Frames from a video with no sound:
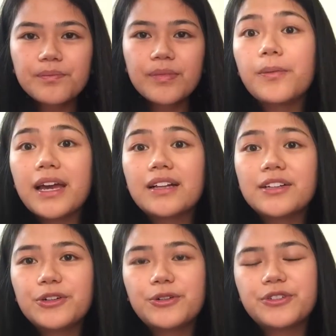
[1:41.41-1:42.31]
Well, my
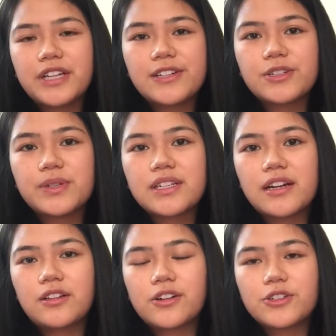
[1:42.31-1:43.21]
clinical rotation was at
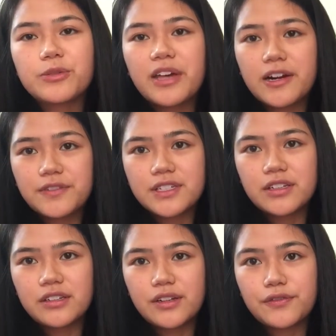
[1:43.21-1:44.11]
a long-term care
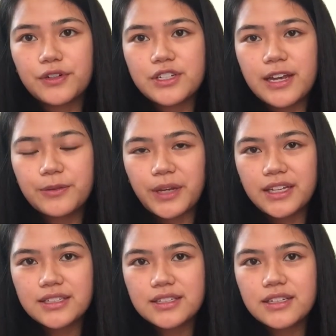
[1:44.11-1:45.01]
facility for 10
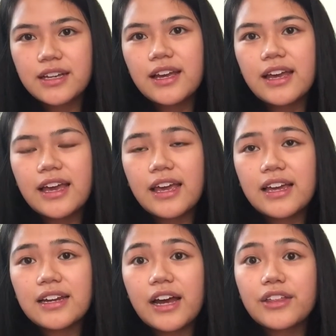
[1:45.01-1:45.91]
weeks,
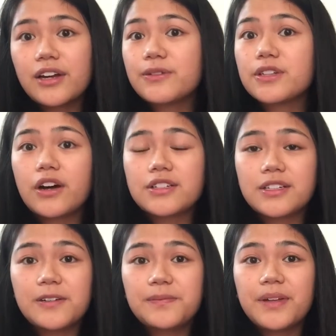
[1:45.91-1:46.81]
and I thought it was
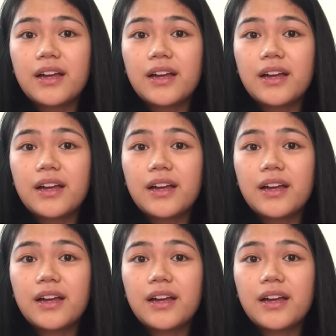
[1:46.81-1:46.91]
awesome.